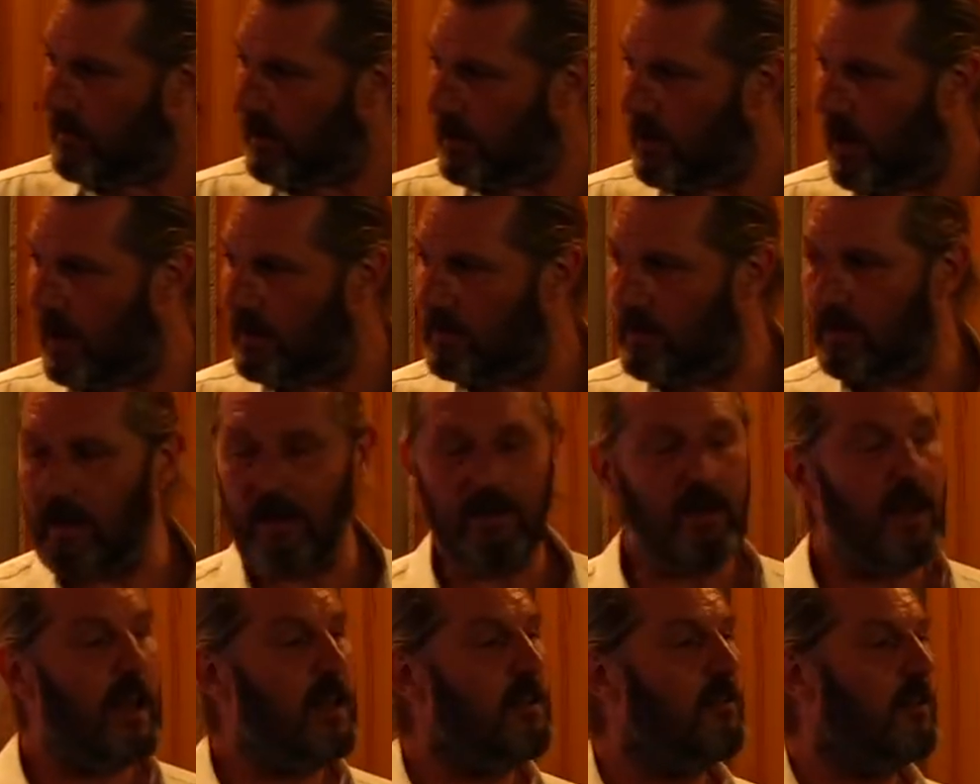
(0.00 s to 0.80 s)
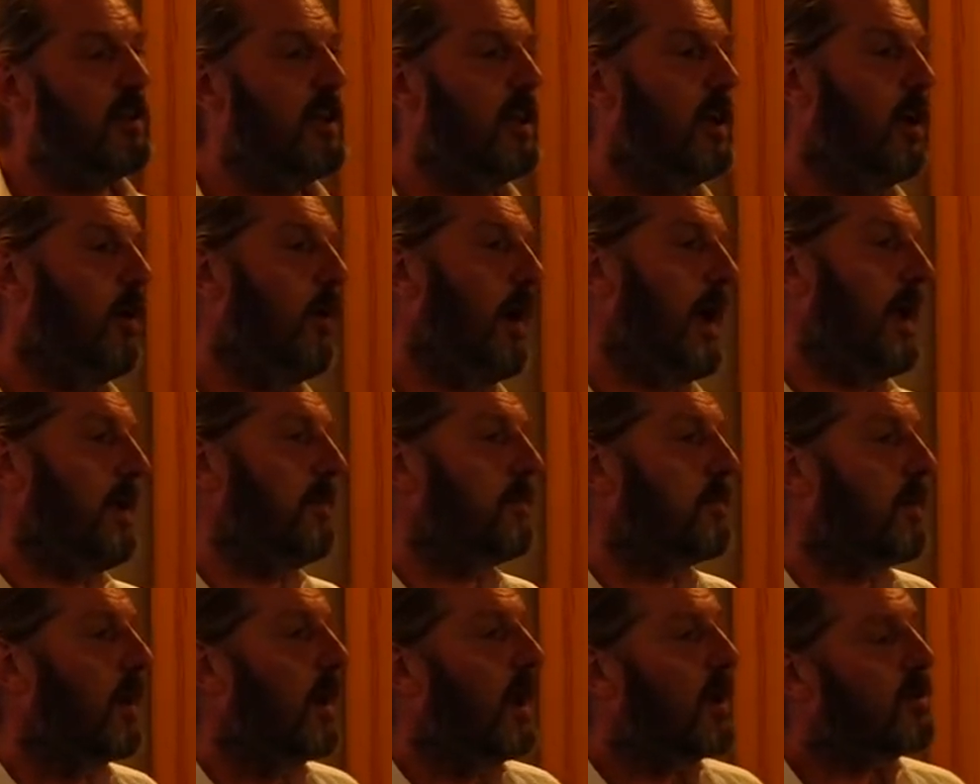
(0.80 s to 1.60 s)
emigrated in
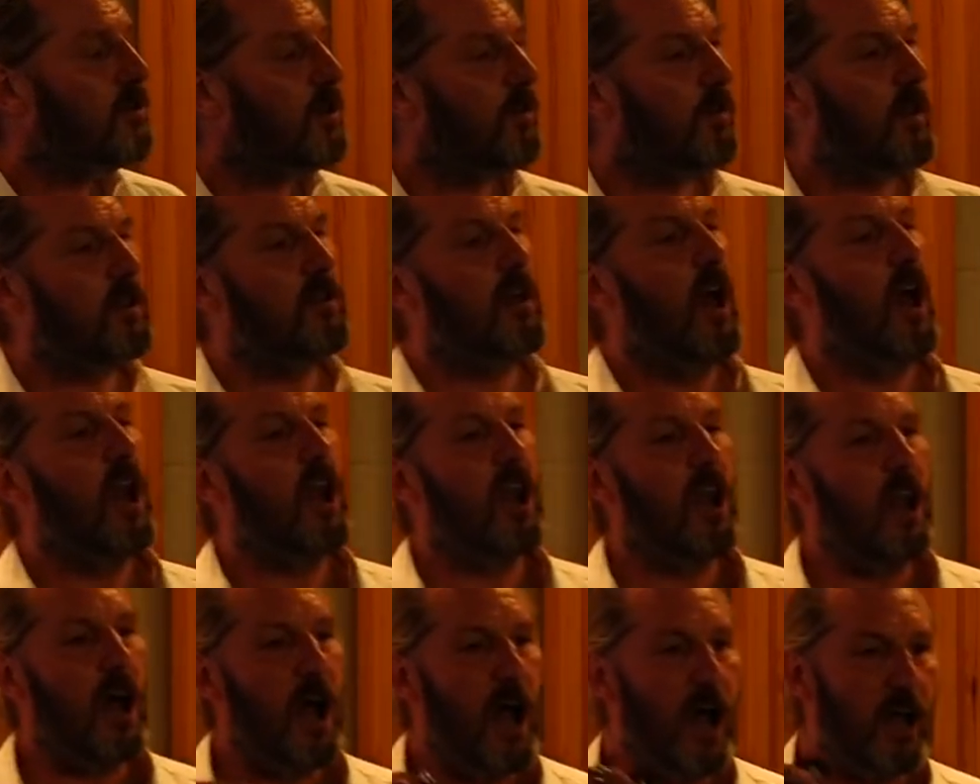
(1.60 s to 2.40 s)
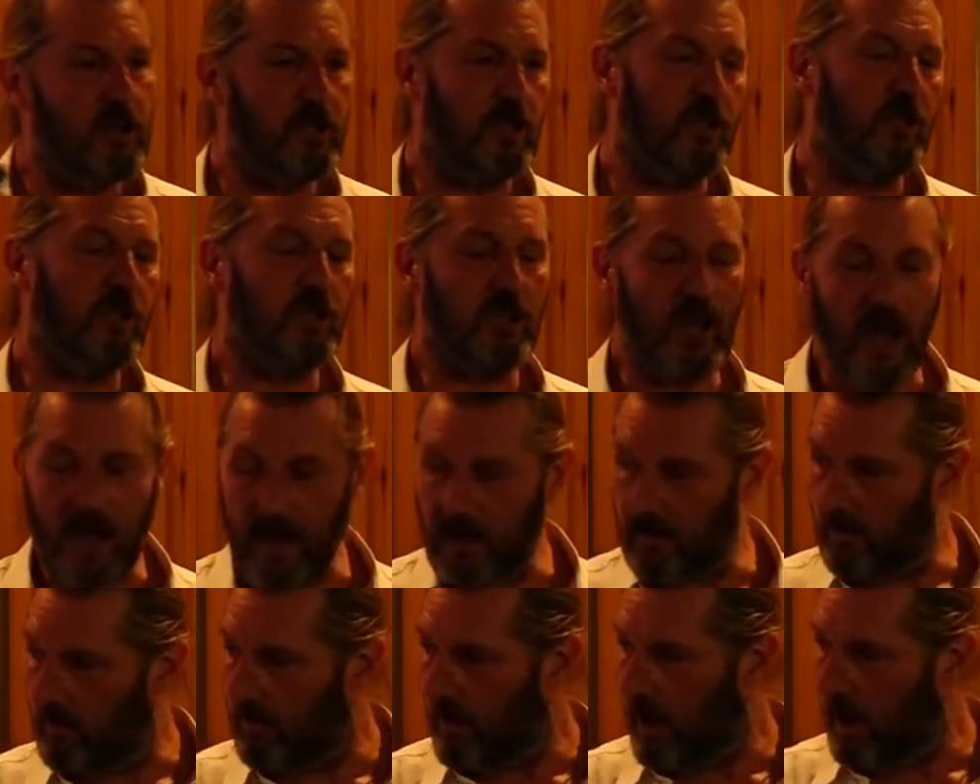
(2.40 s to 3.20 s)
1908. So this
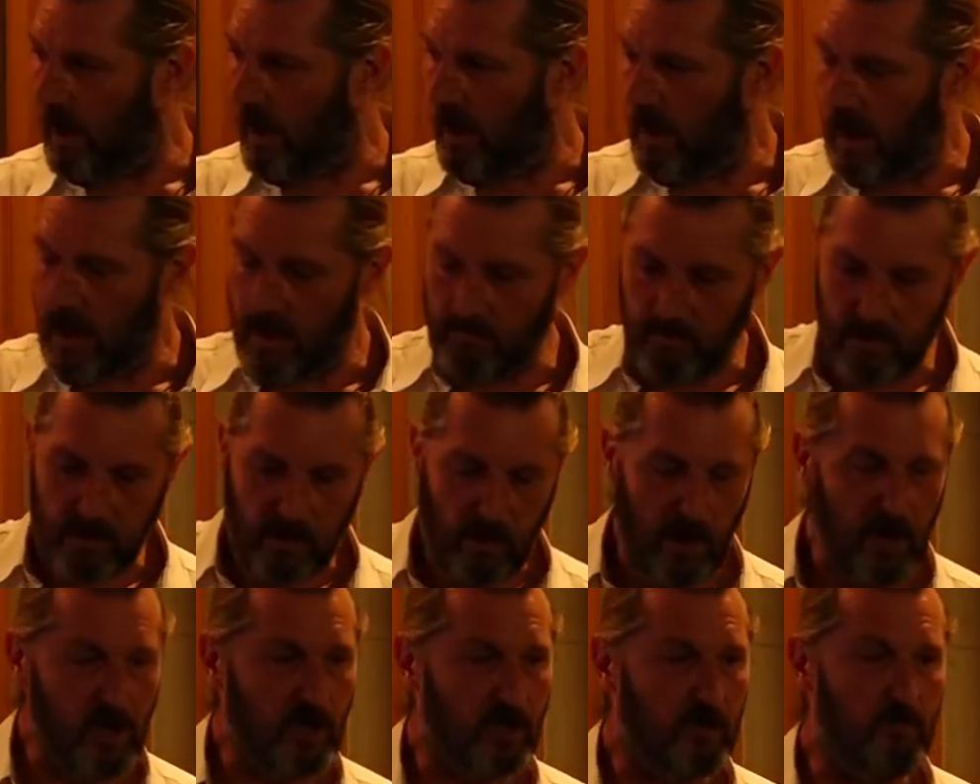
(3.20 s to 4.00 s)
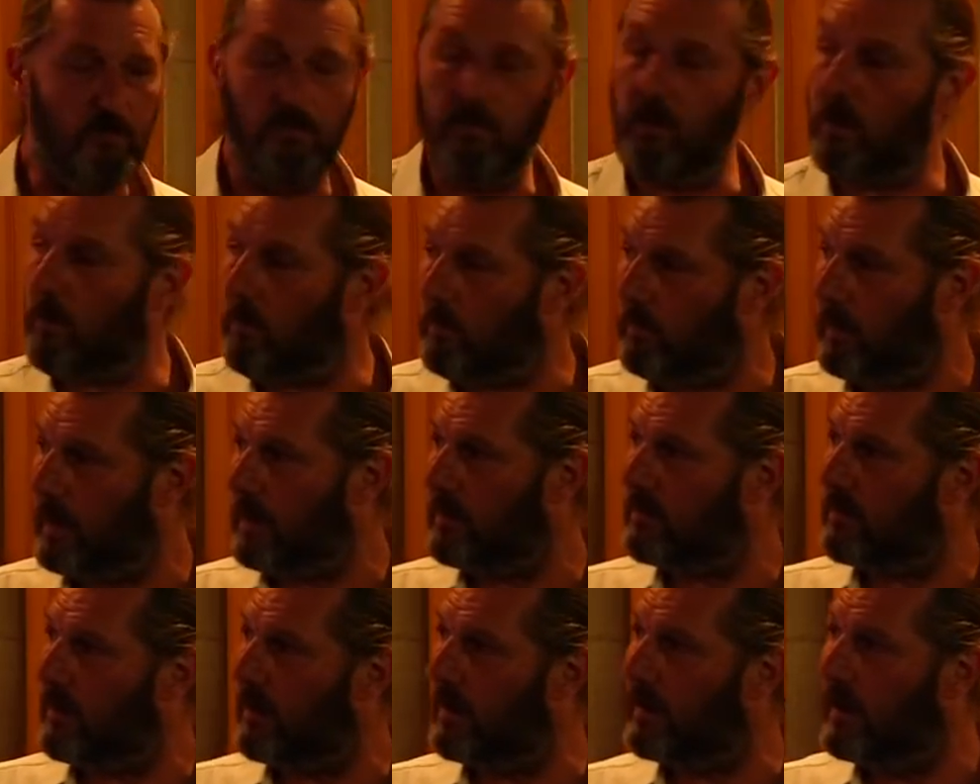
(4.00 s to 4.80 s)
large-scale emigration boom
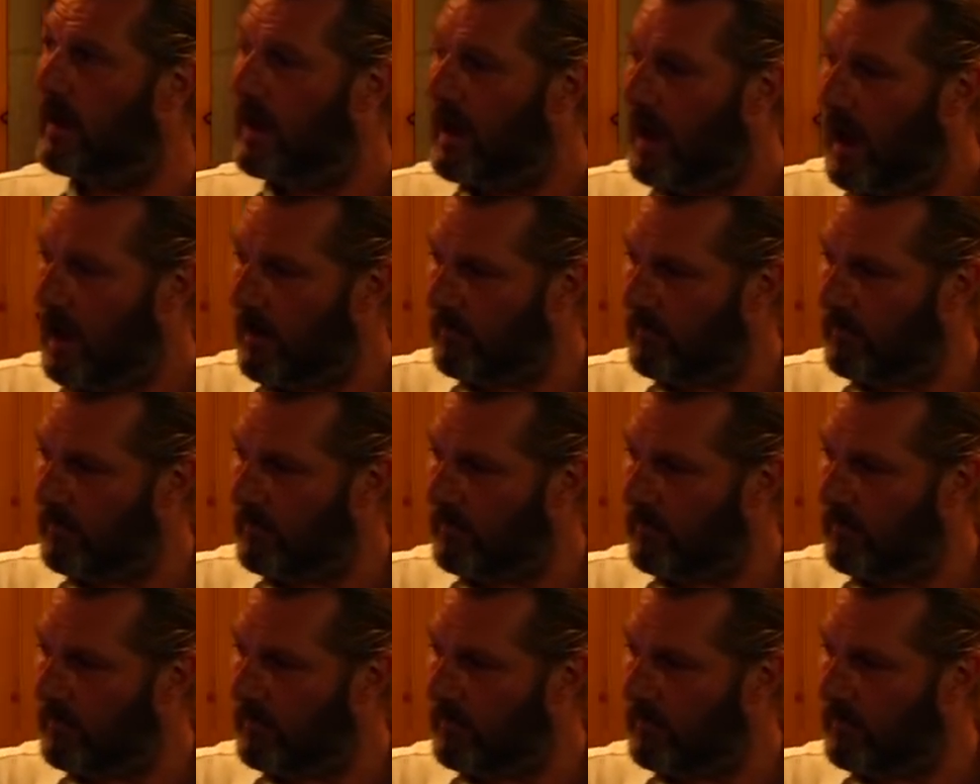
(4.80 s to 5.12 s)
means that,